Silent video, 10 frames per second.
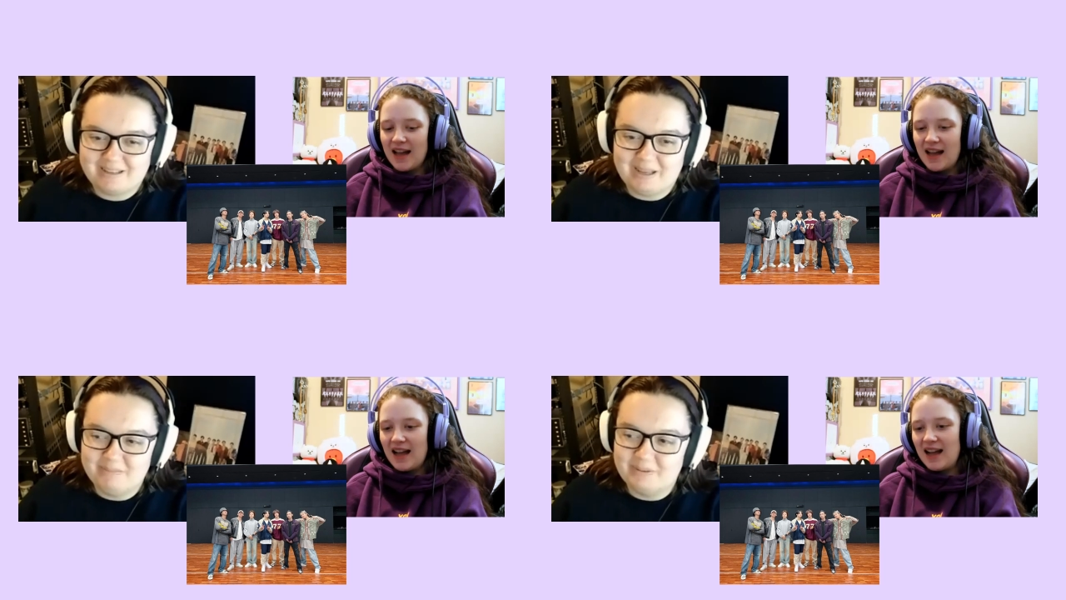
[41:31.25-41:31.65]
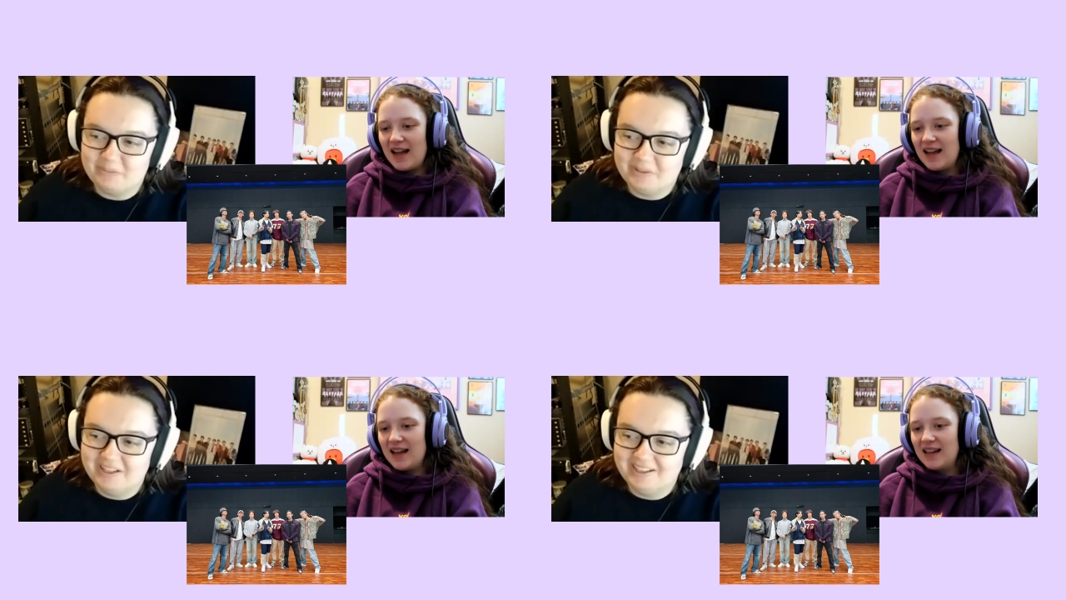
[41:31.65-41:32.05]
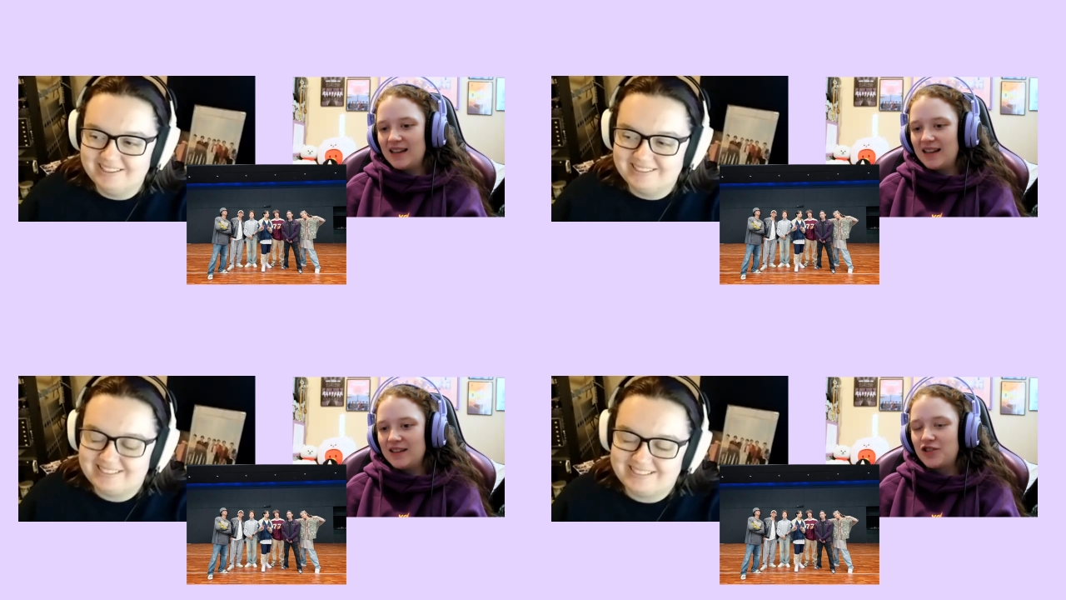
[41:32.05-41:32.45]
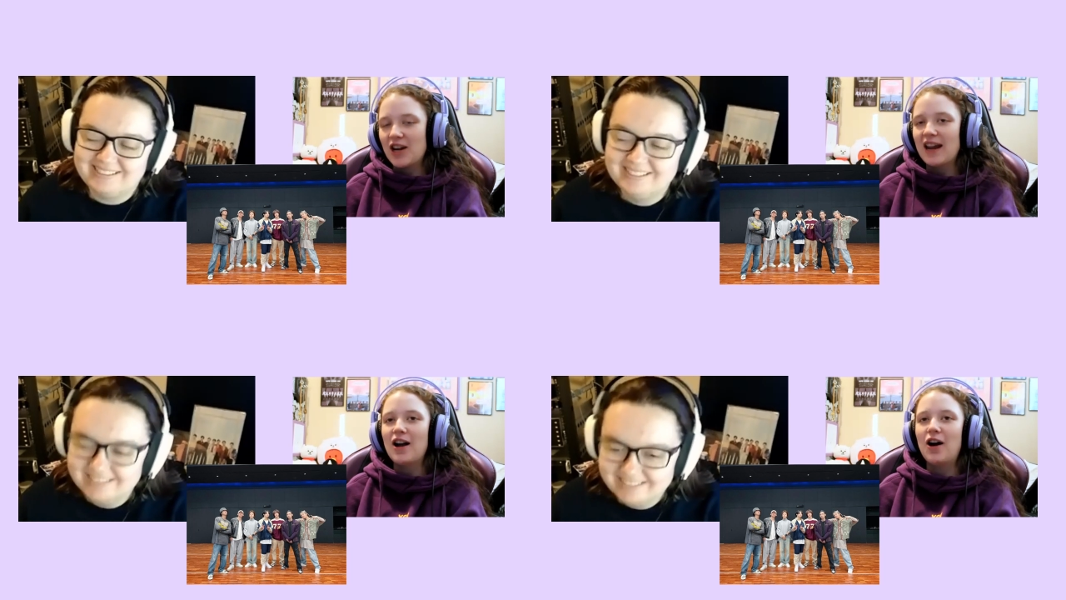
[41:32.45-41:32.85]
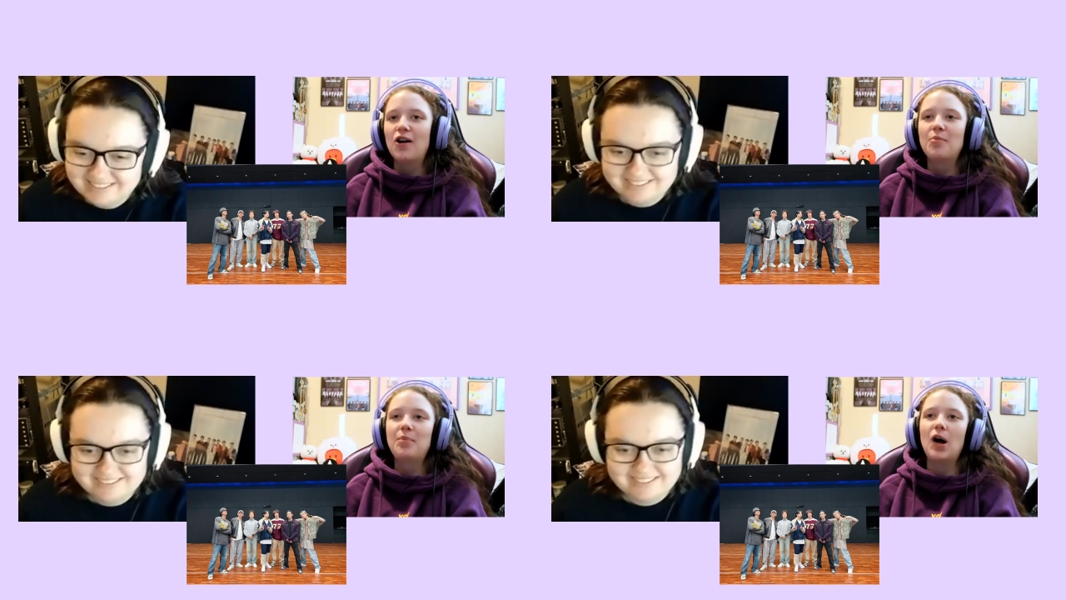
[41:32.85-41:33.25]
Speaker 1: Uh, J
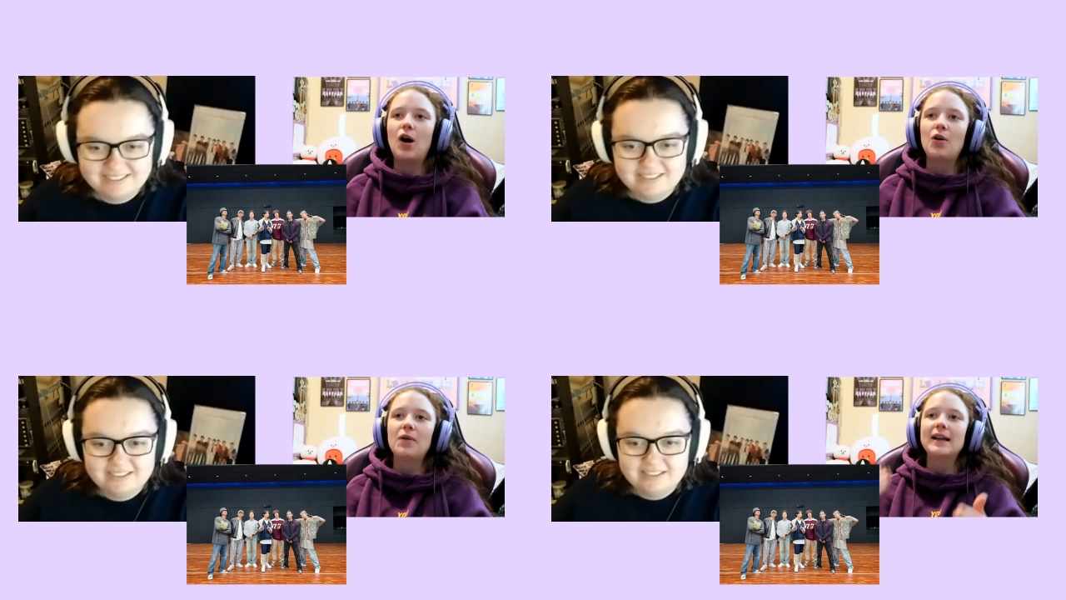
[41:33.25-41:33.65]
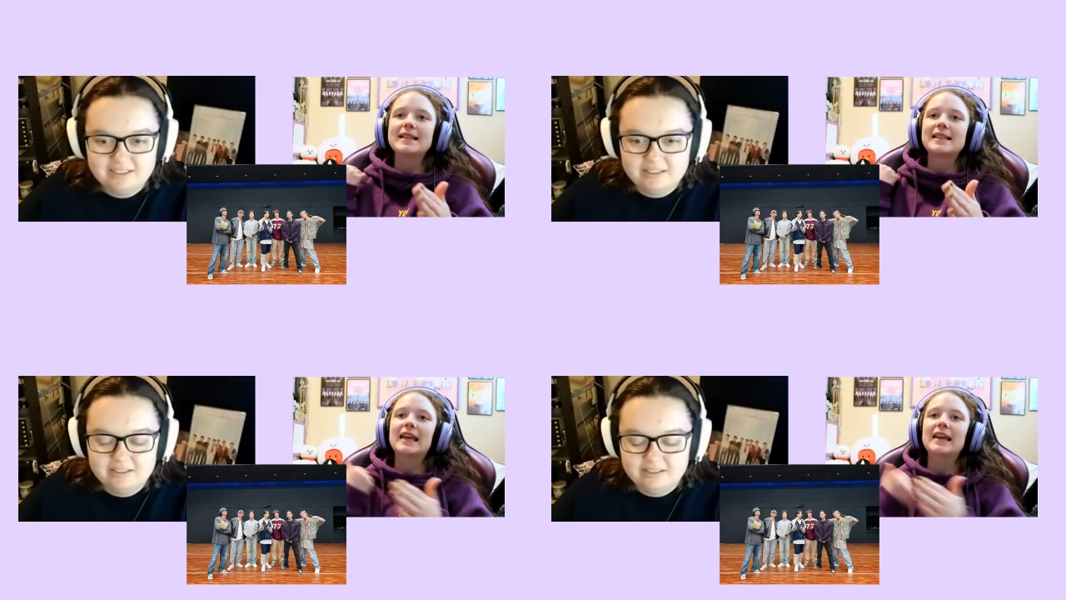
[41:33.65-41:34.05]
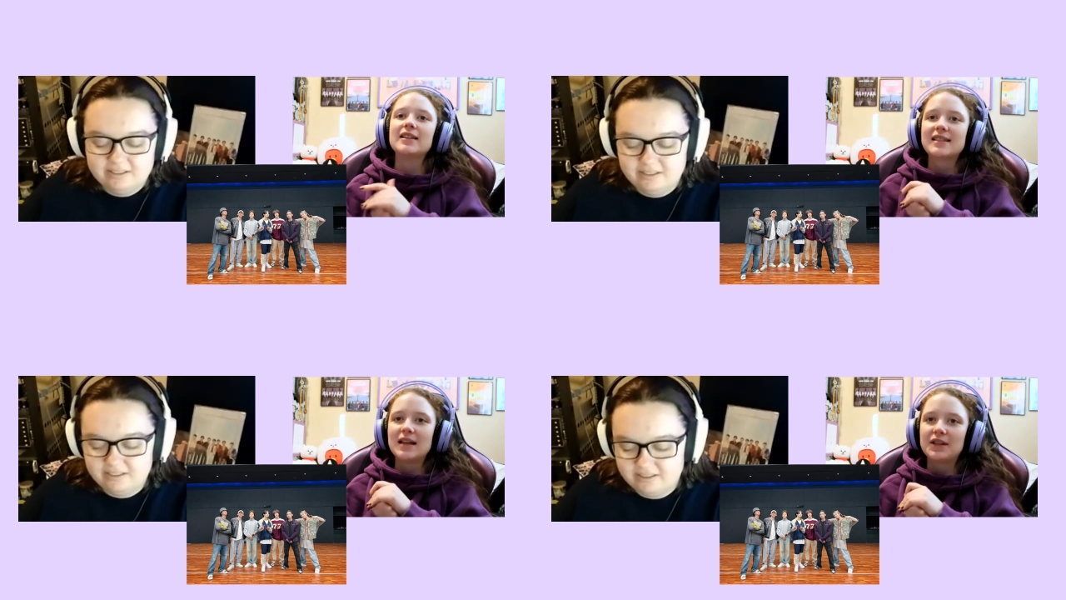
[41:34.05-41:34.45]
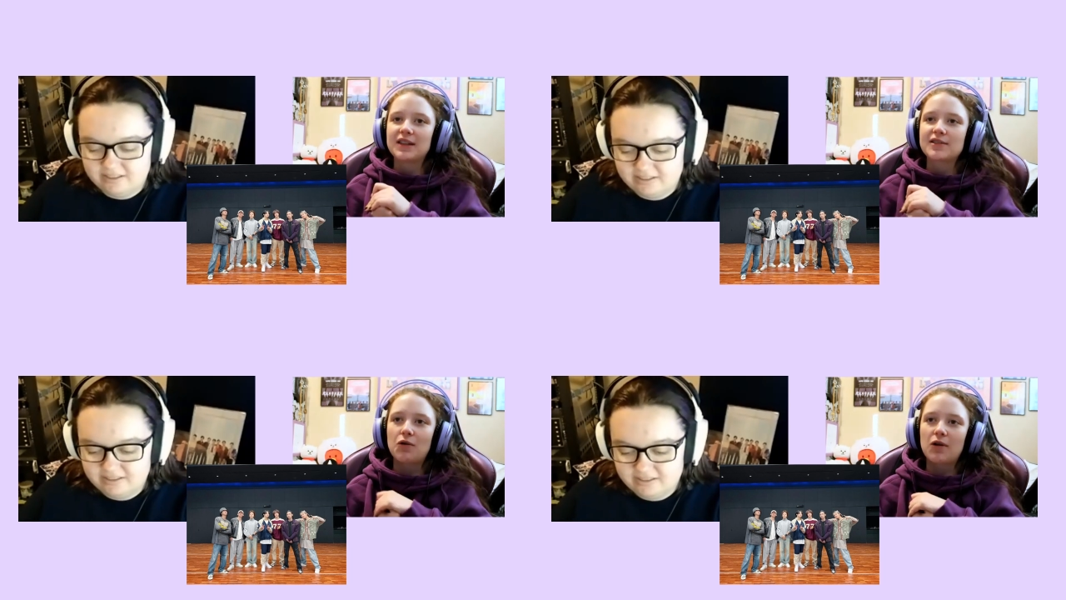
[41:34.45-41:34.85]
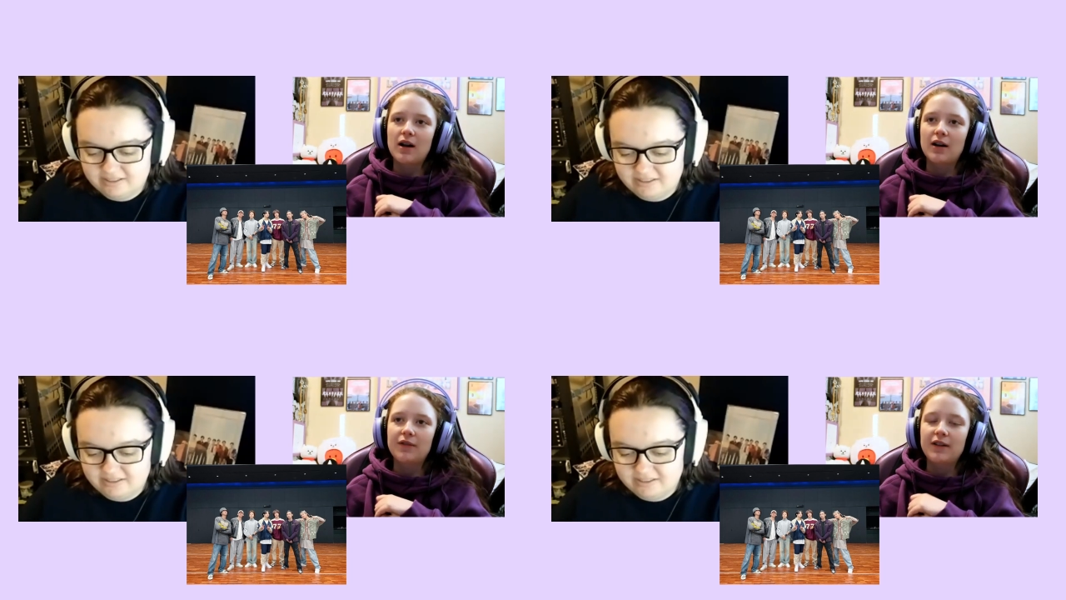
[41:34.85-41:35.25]
Hope always kills it with this
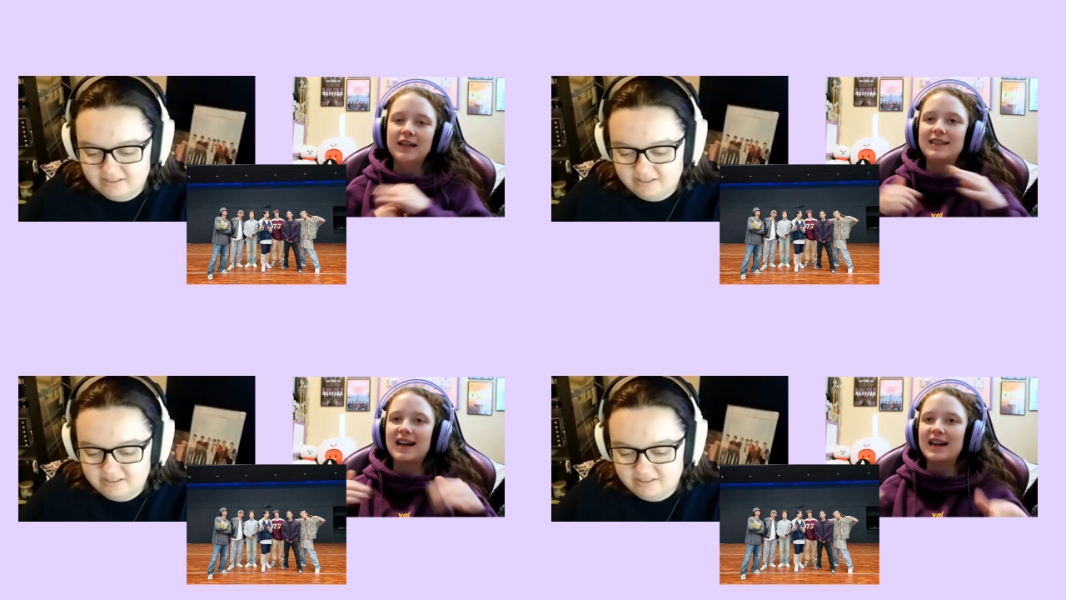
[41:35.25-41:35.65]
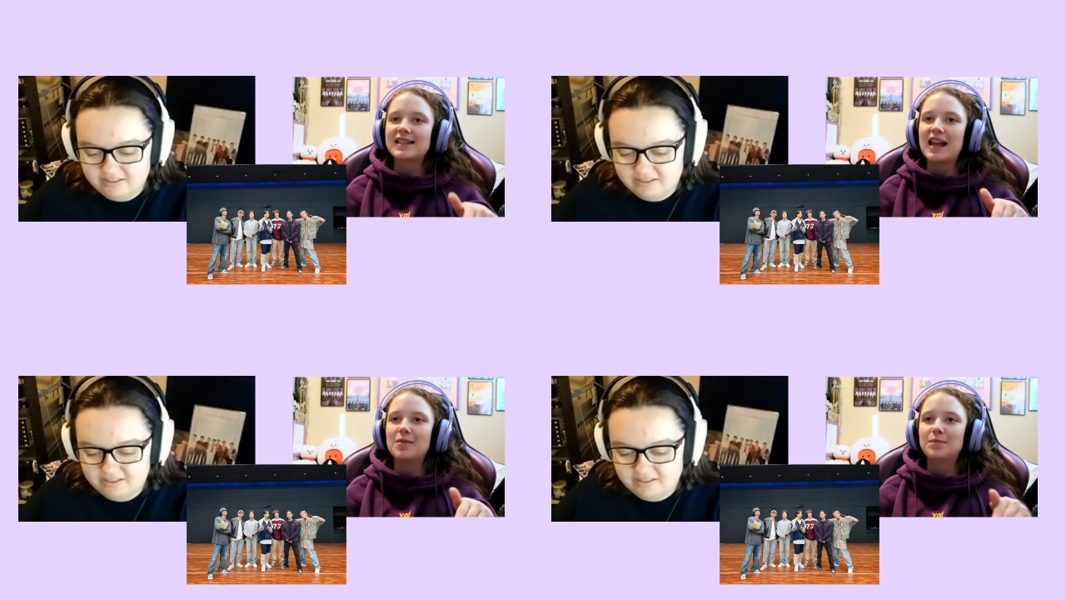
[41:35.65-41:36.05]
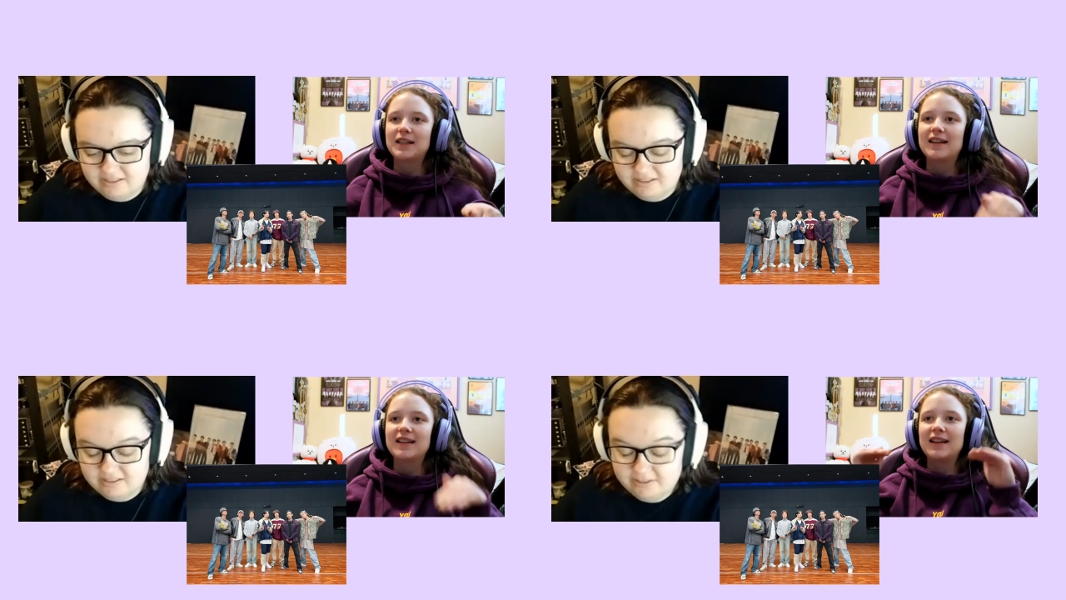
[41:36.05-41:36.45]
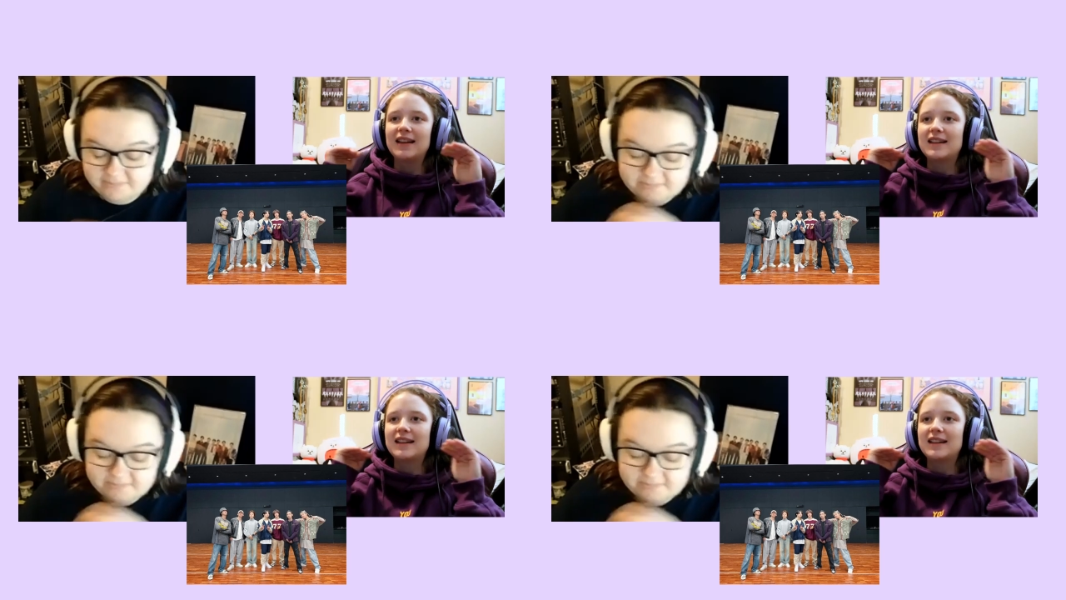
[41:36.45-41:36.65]
choreography. Dance captain,